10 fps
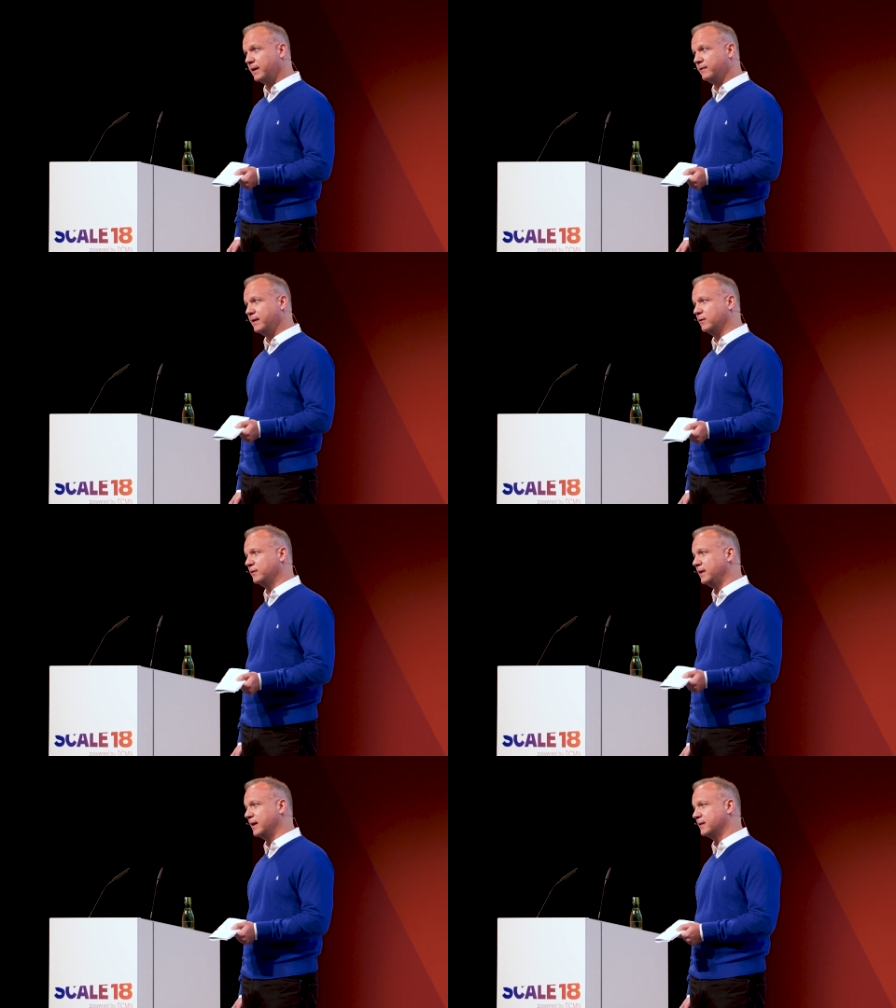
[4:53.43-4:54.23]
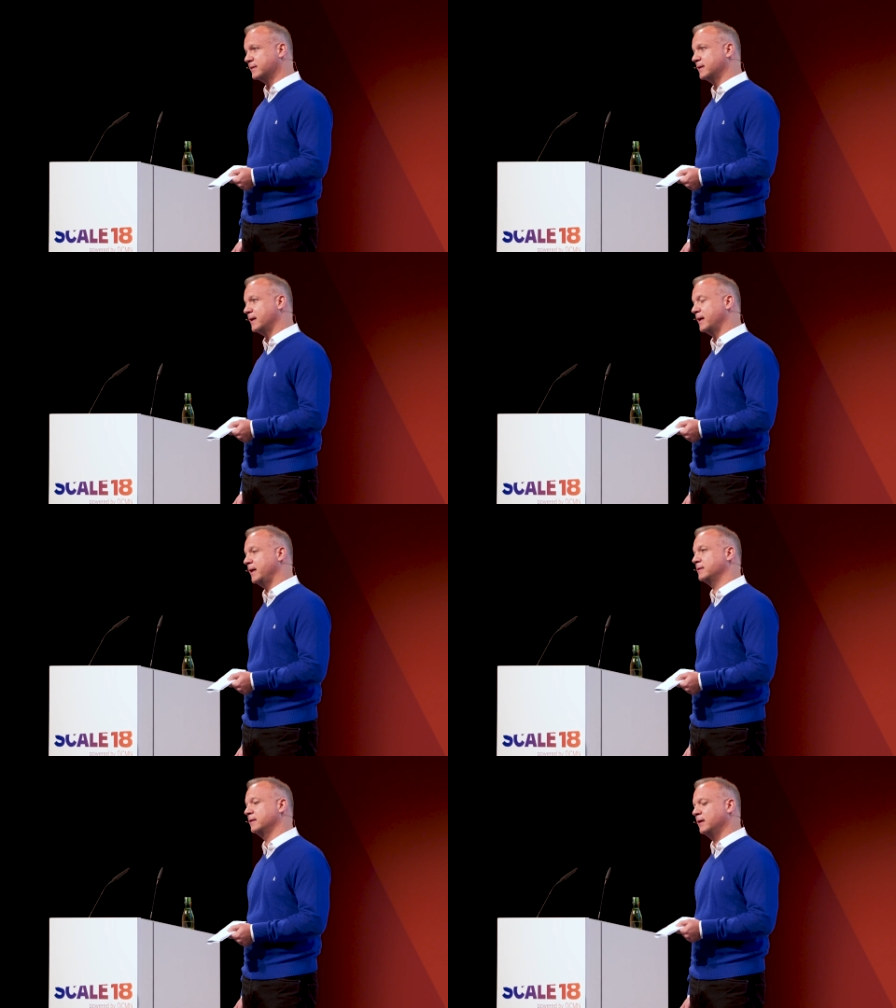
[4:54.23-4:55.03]
And then on the other
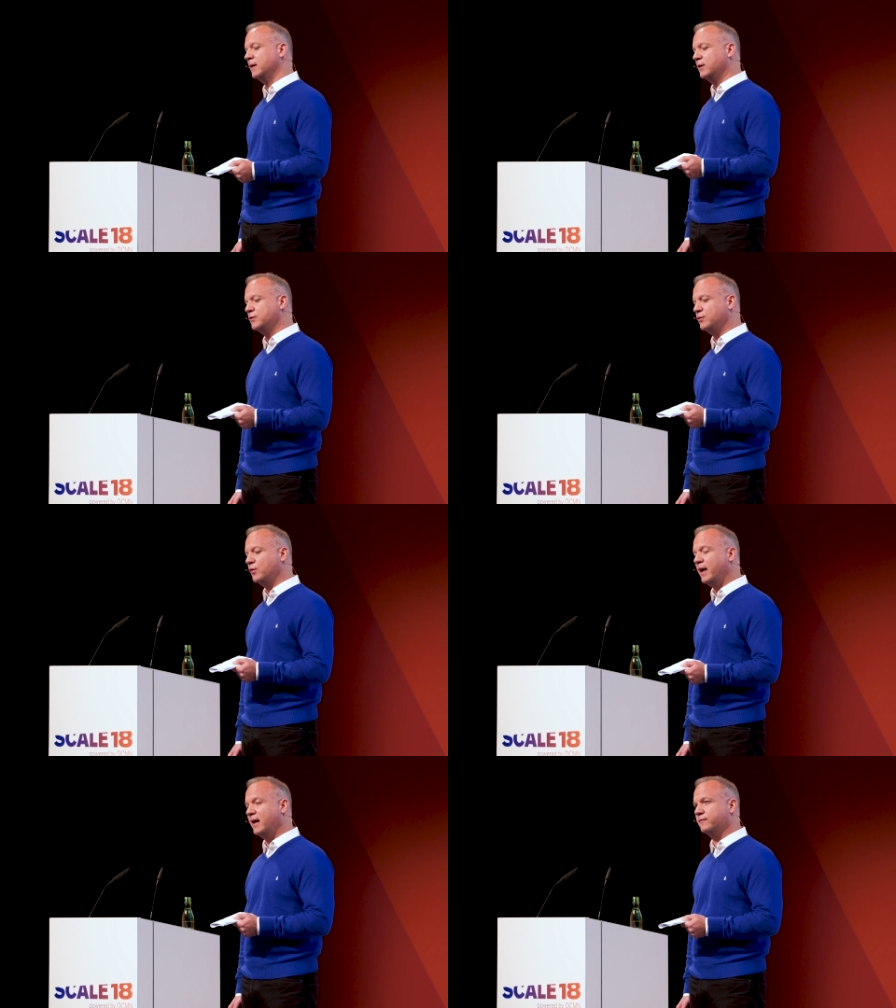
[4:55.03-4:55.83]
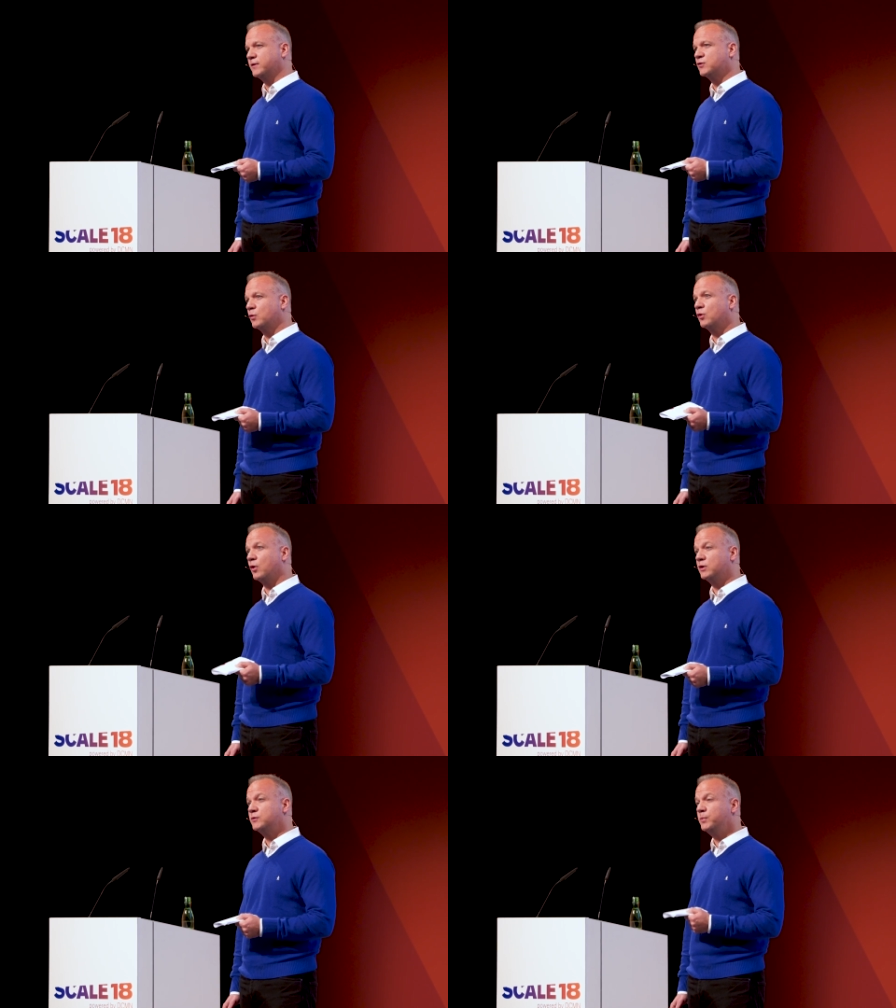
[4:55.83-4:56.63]
side, you have the so
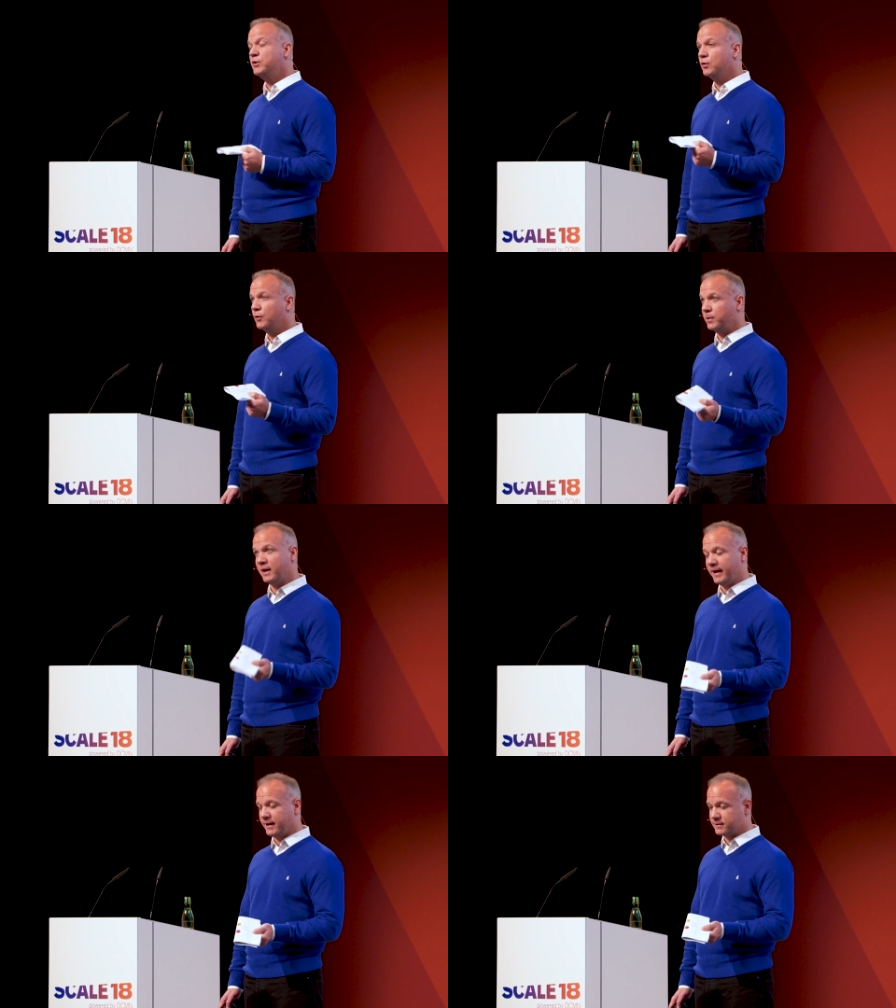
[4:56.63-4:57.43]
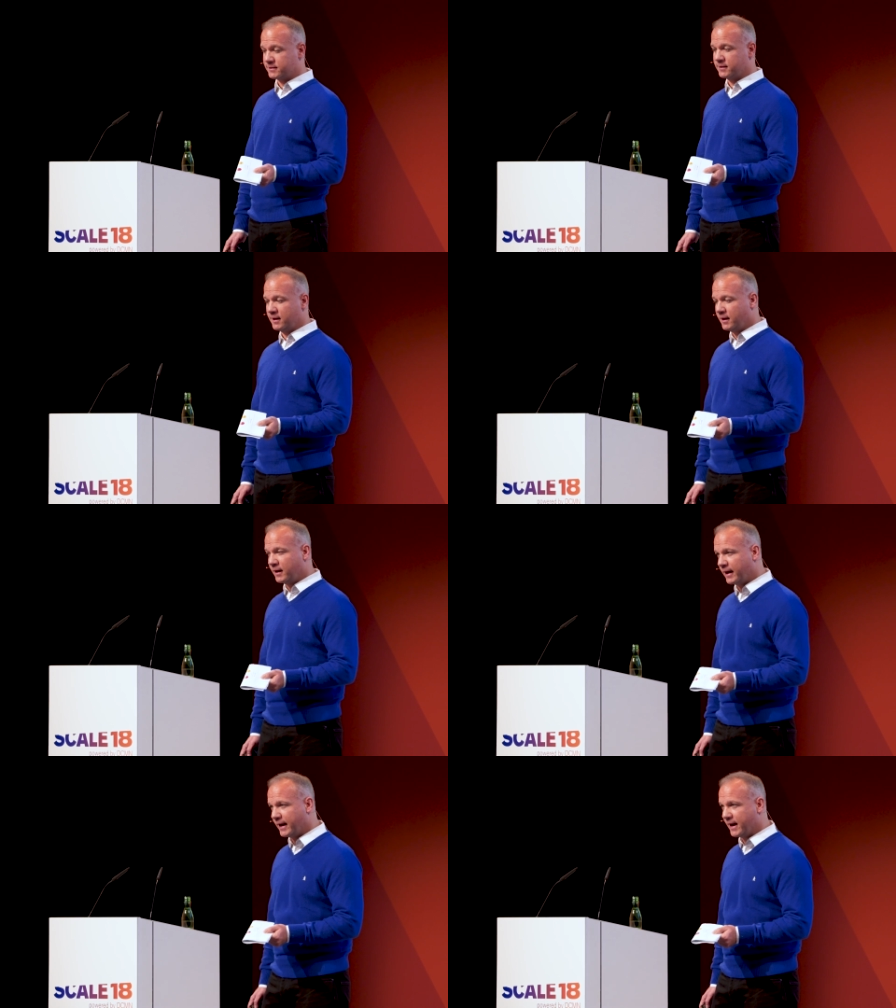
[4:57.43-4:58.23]
called pure plays,
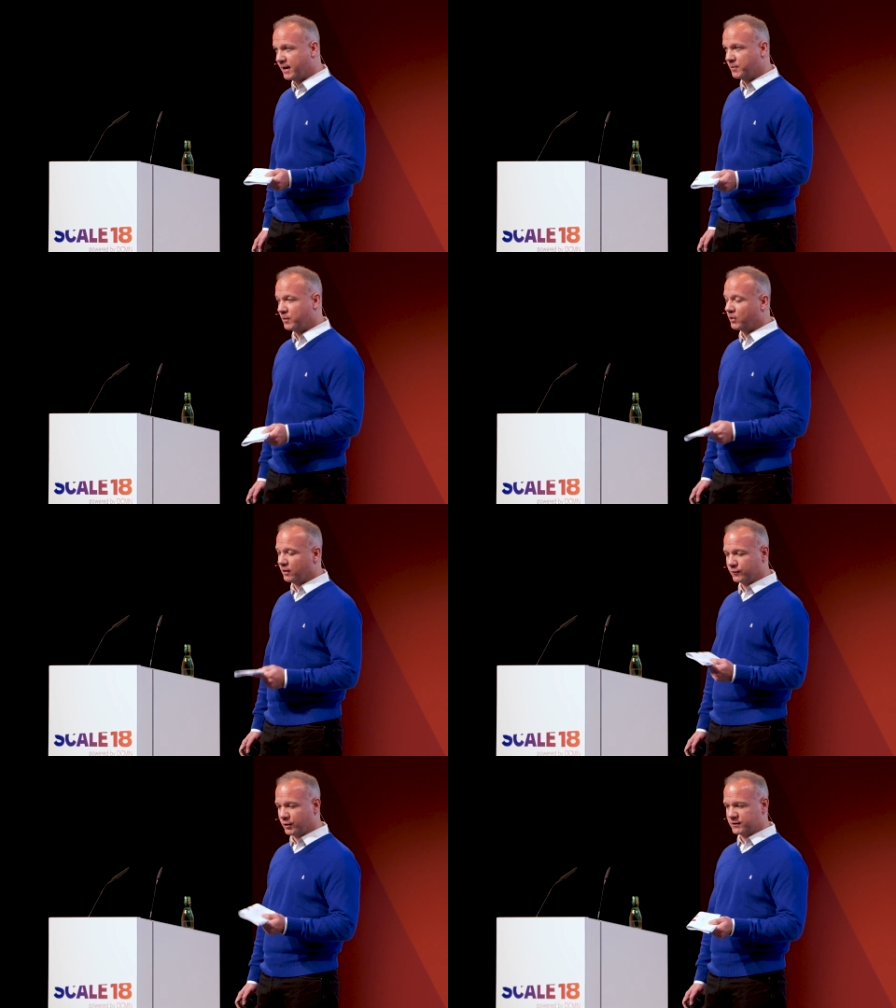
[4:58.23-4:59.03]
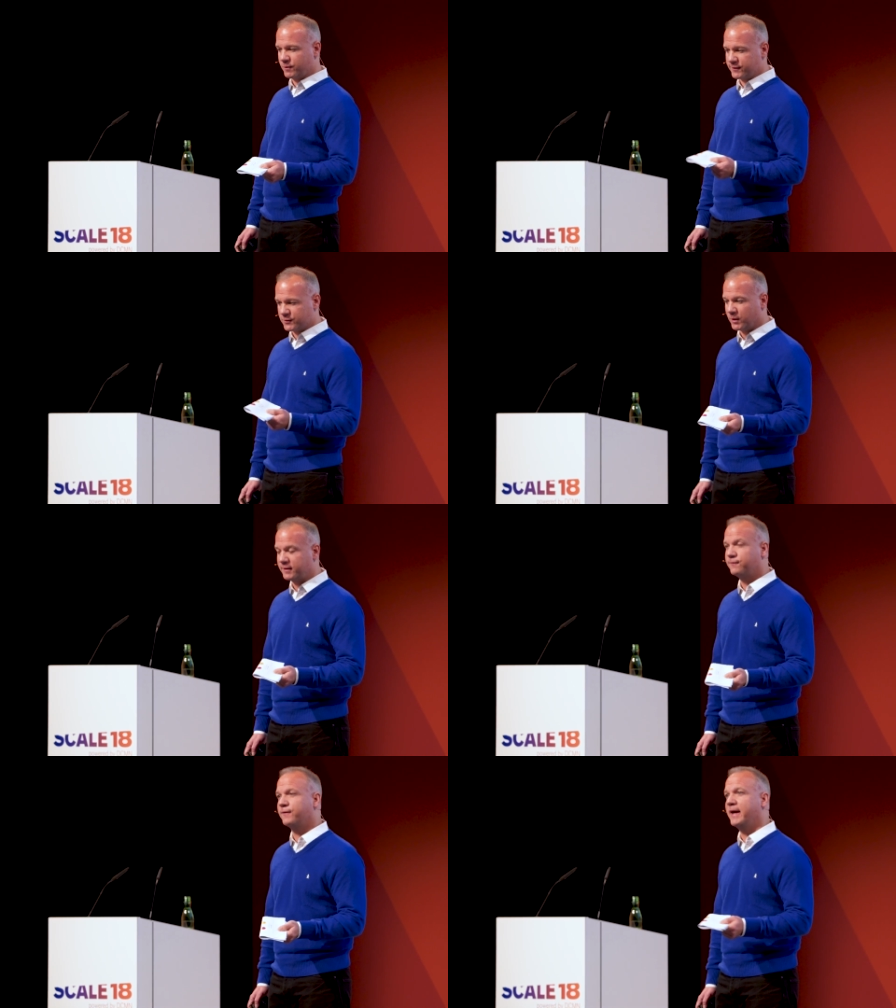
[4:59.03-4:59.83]
um, of course, with
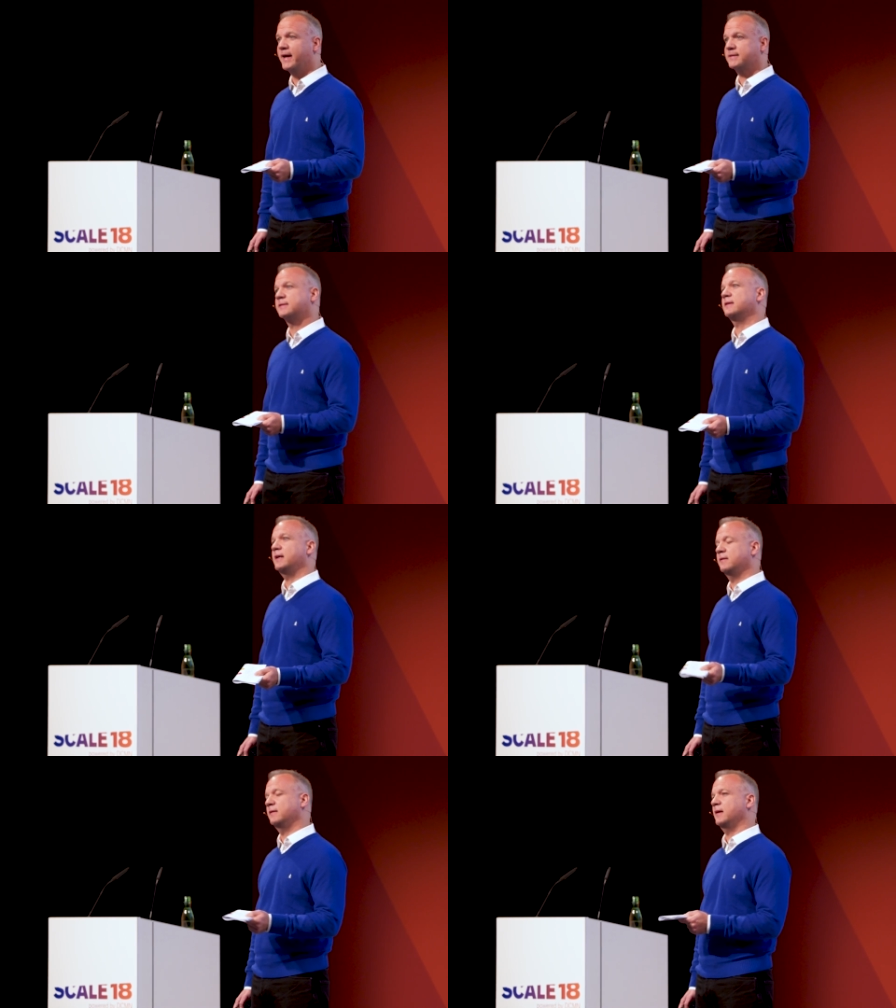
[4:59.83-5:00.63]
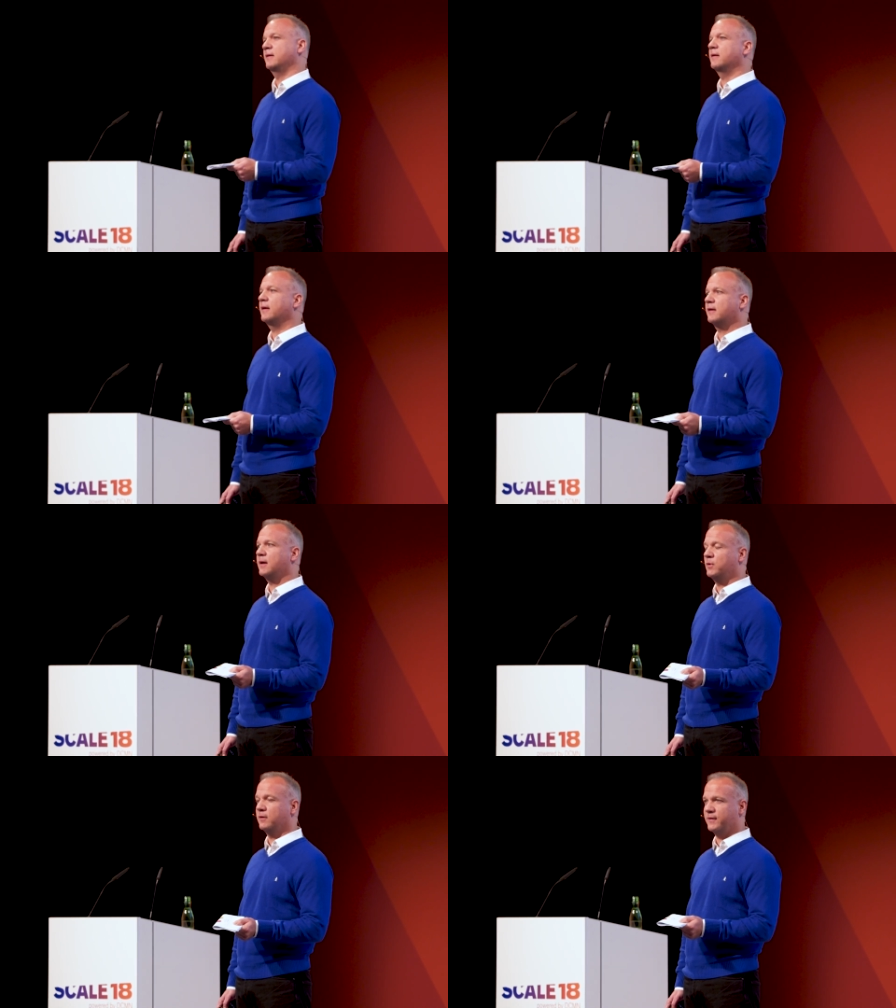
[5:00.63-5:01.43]
Spotify Us and then a
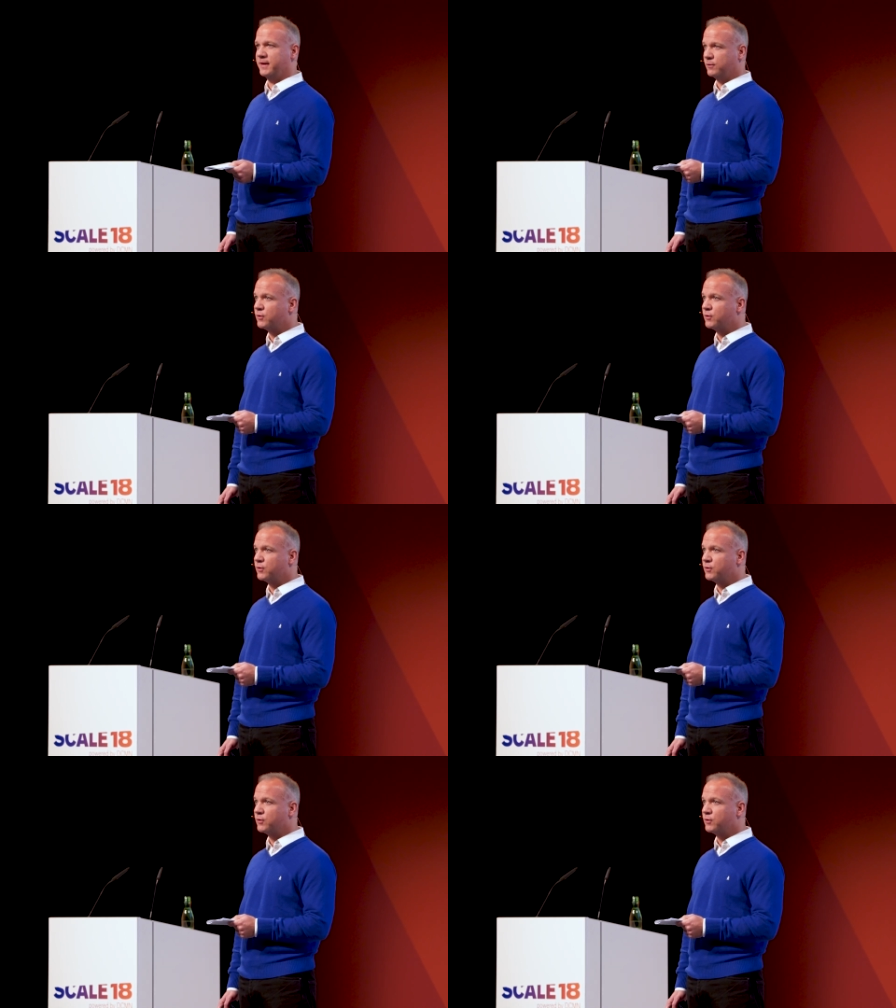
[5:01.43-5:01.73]
couple of other